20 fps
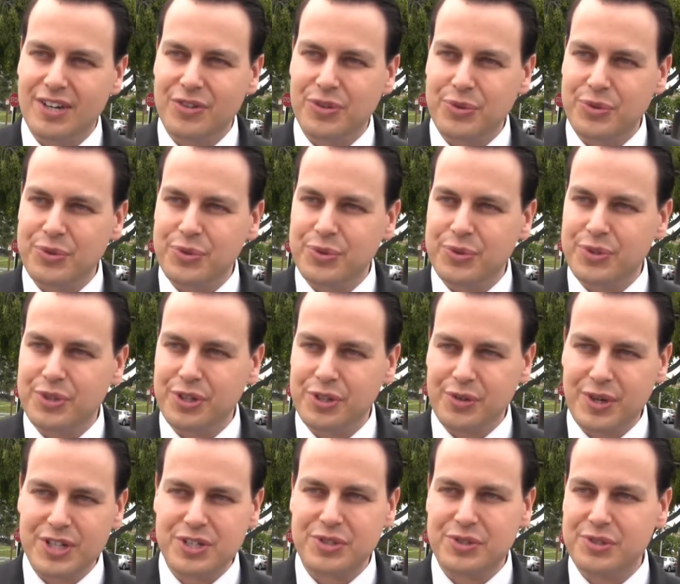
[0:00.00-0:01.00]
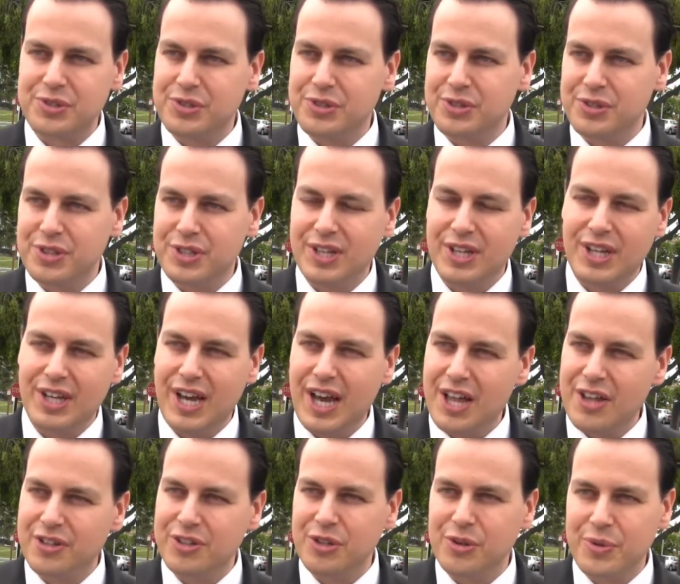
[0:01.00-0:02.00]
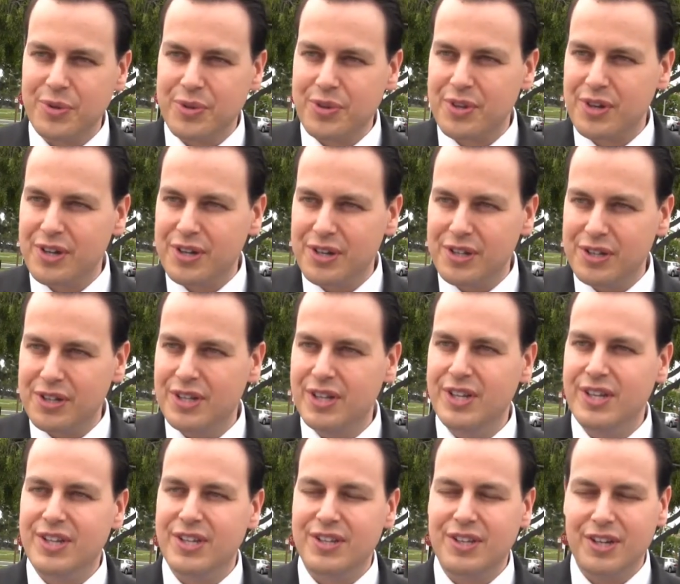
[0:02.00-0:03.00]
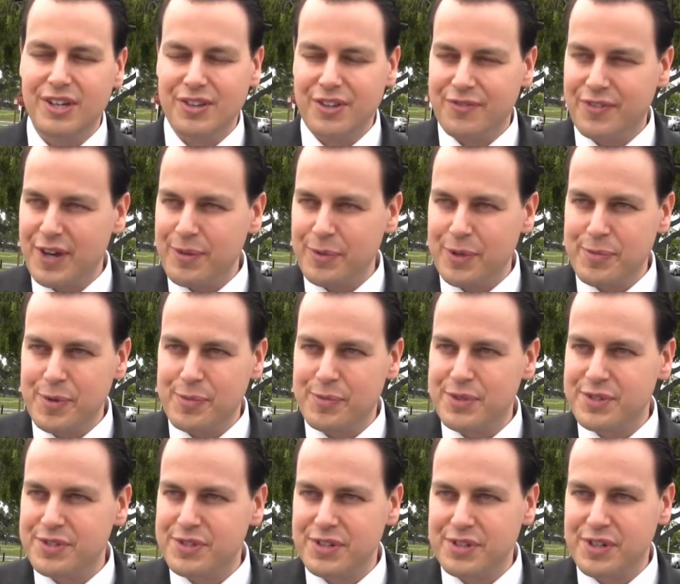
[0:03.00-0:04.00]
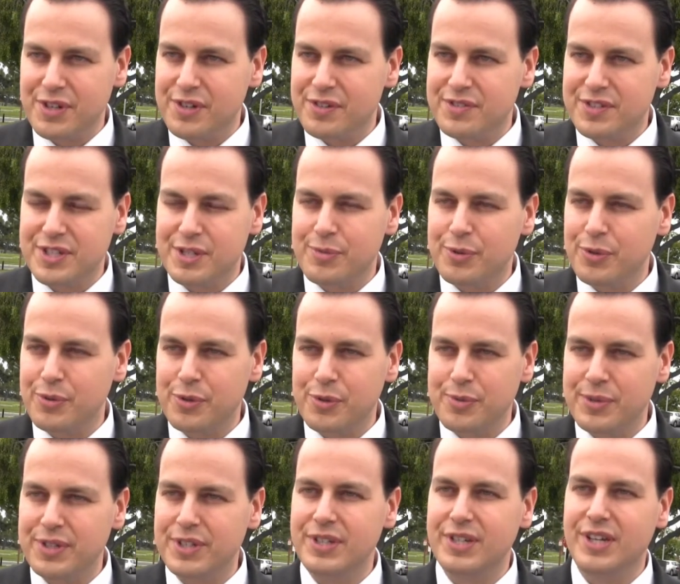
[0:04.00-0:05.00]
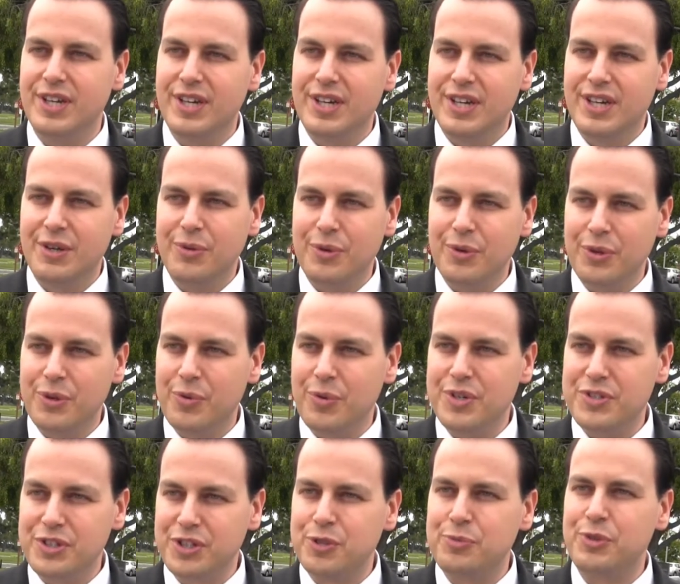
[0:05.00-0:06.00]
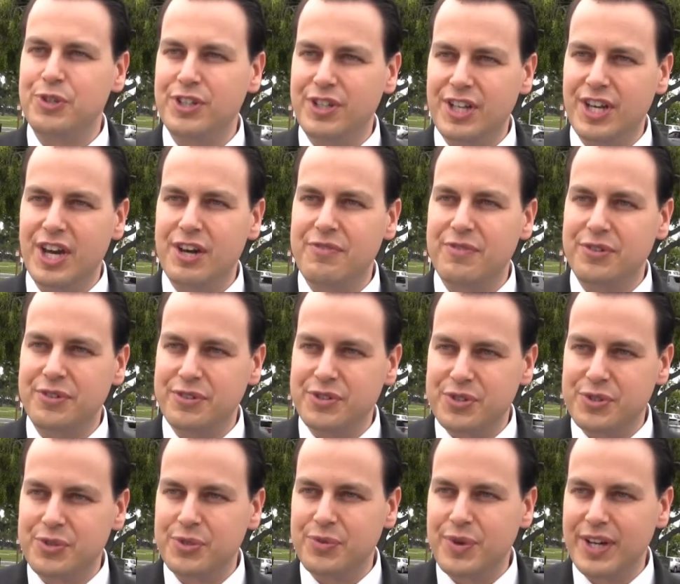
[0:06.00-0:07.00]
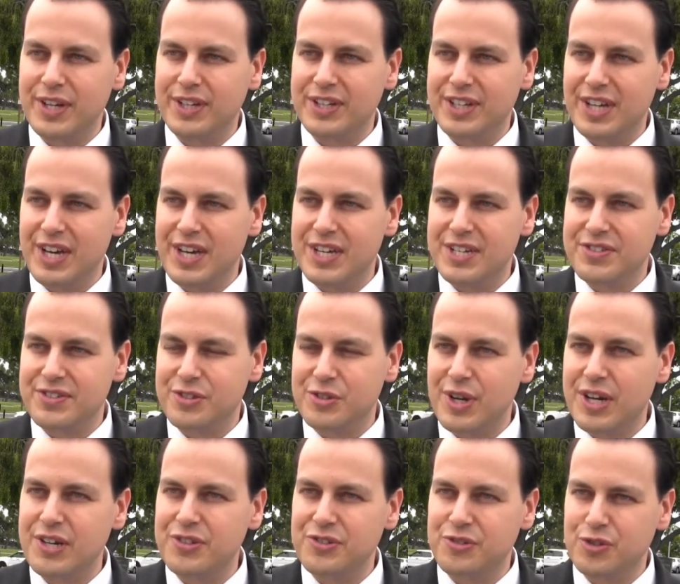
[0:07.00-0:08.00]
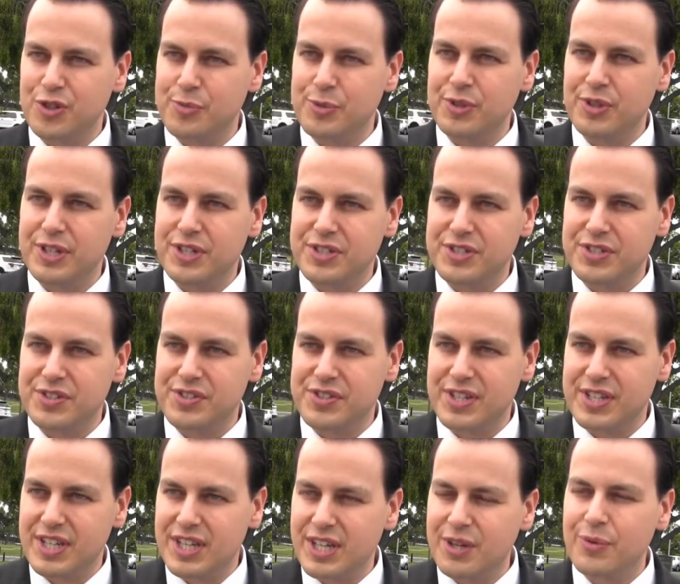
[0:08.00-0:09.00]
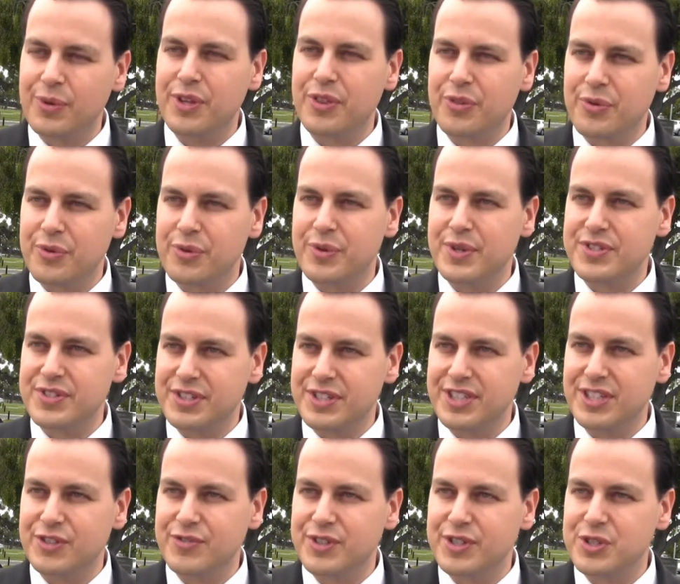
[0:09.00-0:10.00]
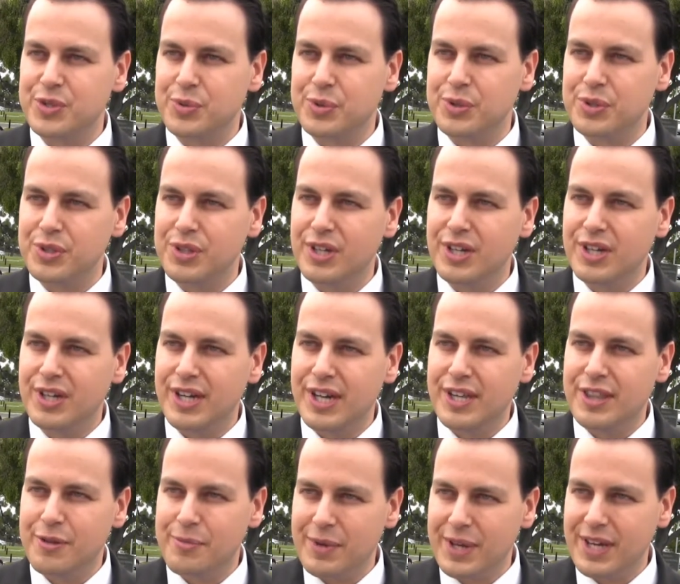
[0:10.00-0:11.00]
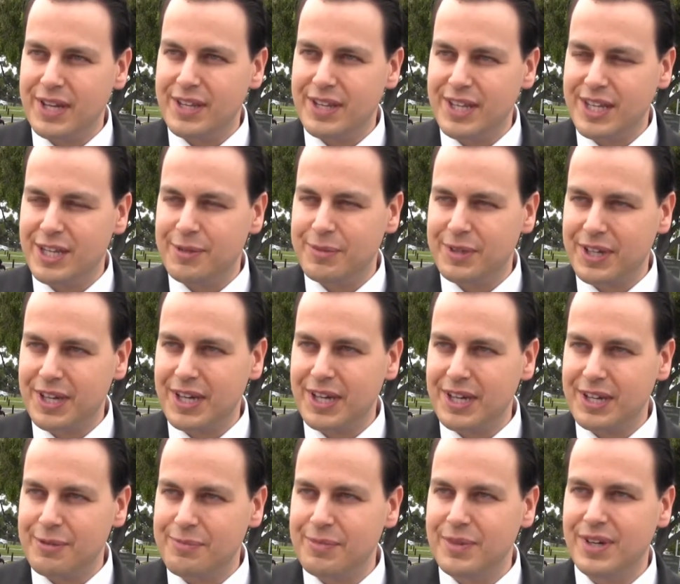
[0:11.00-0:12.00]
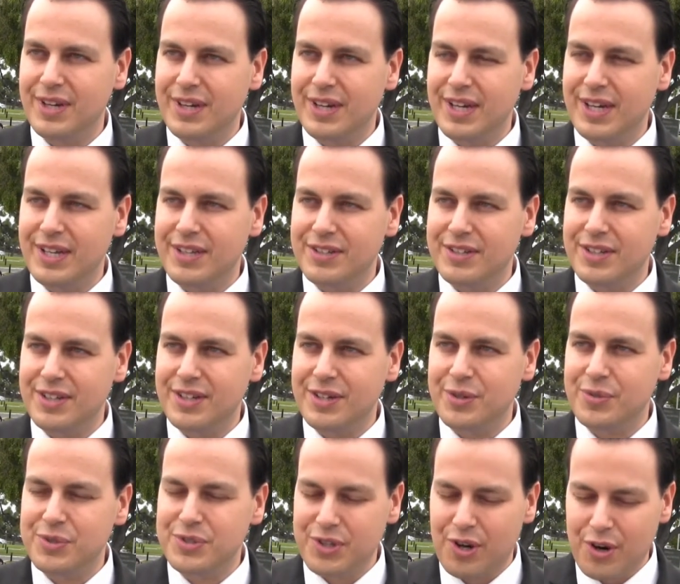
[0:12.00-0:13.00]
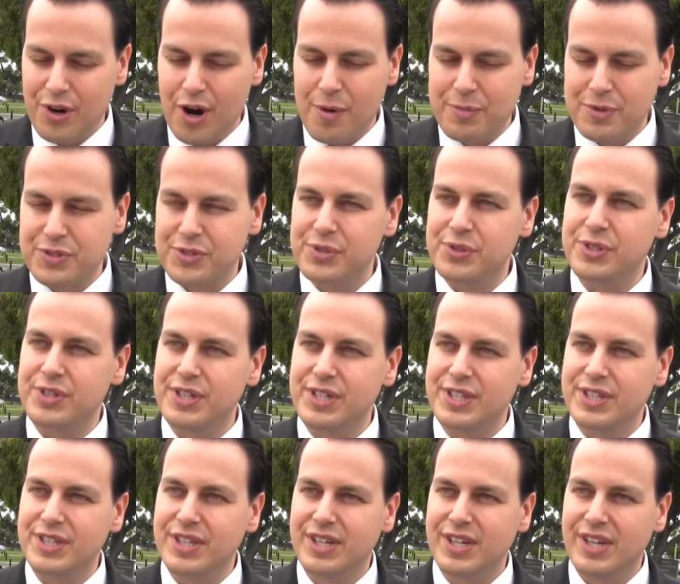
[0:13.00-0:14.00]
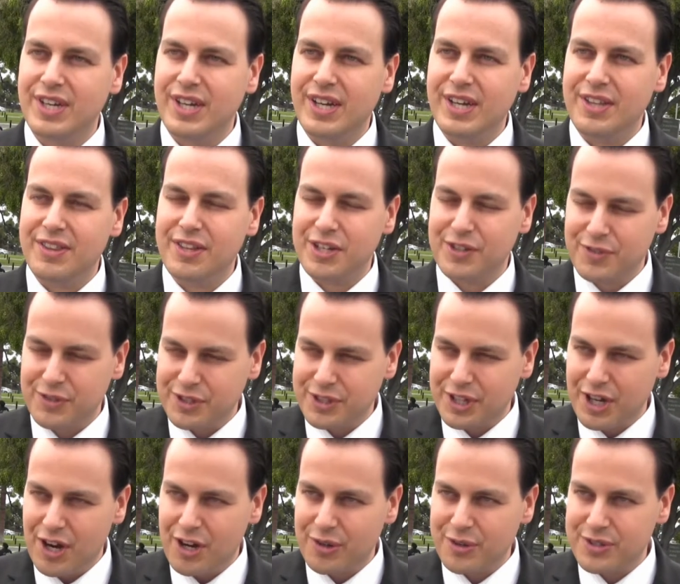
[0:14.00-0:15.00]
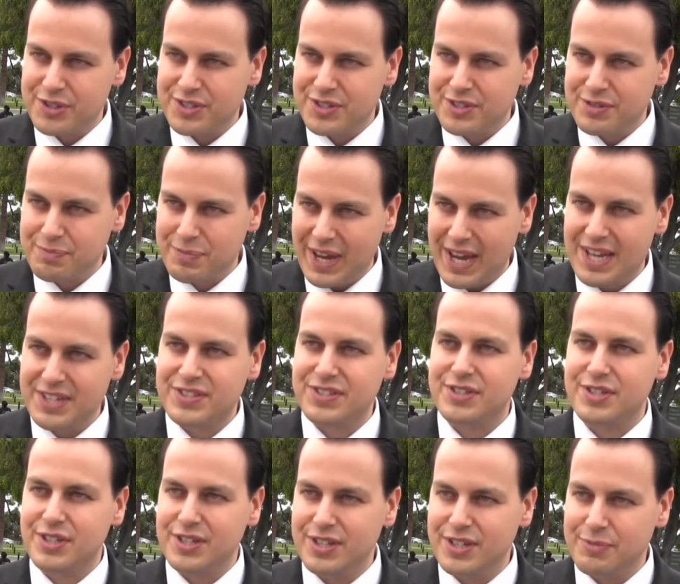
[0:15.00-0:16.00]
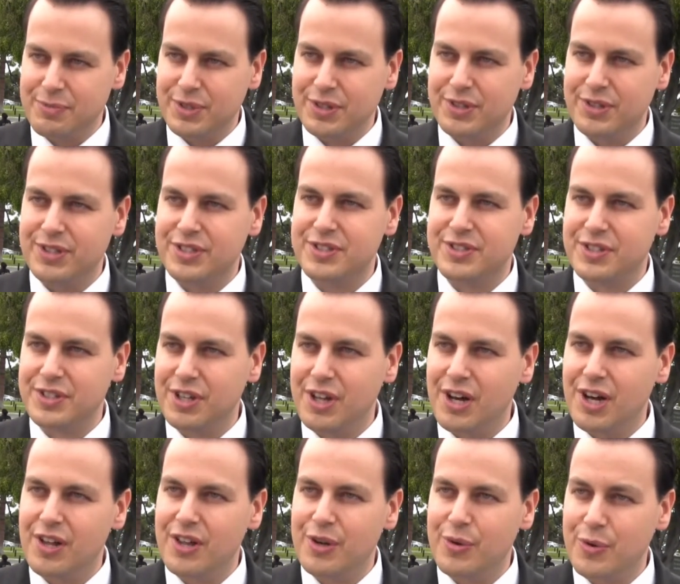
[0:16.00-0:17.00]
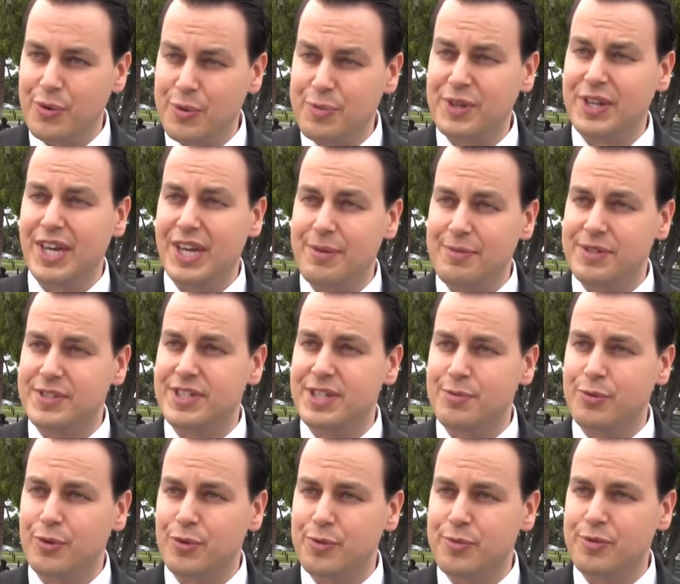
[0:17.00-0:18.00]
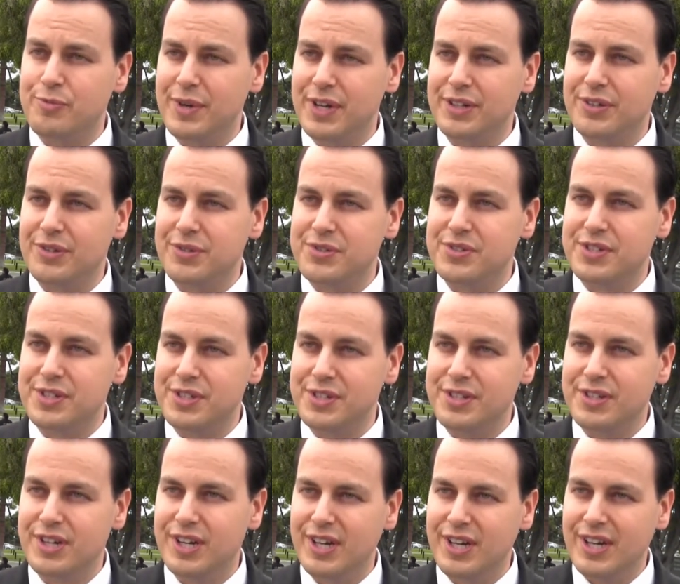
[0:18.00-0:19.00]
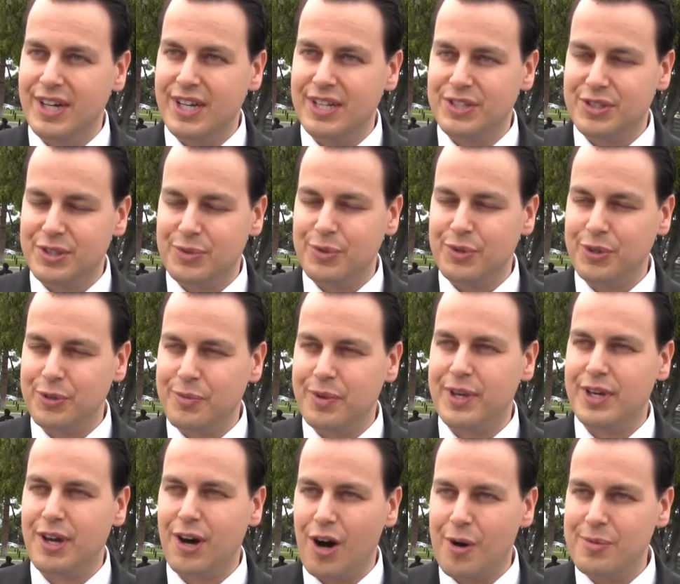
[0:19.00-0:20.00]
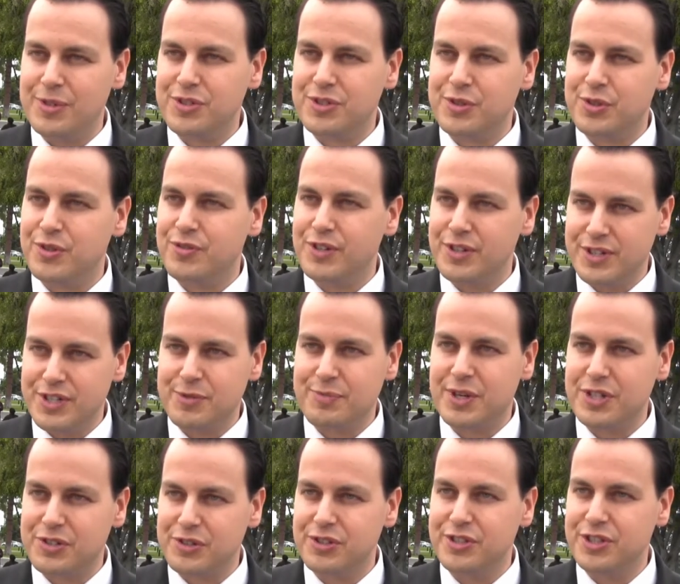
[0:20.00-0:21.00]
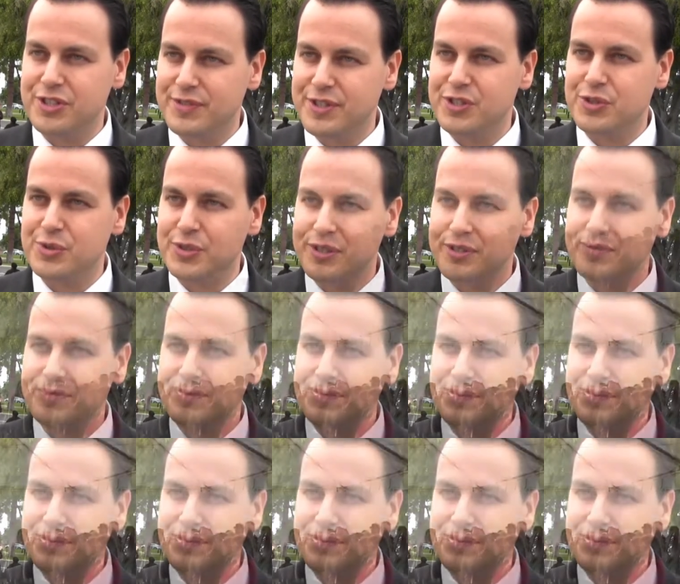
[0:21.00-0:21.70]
through Congressional Alan Lowenthal, the family members of Tibor Reuben, it really was a community effort to recognize the trials and tribulations that he went through as an individual and the man that he became. And it was our opportunity, and thankfully Congress passed the bill into law that we became the Tibor Reuben Medical Center, and to really pay homage to a very special individual.